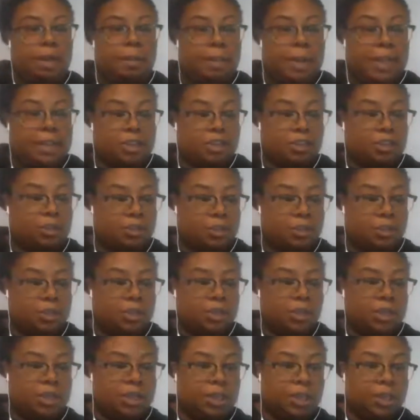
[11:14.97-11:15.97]
as you
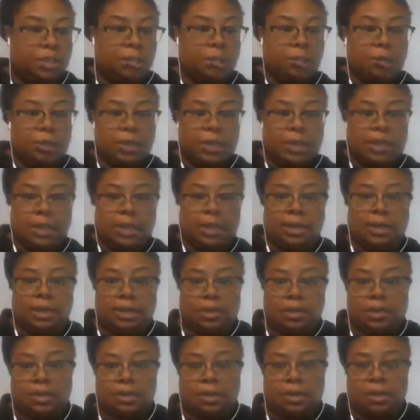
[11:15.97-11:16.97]
see here, really getting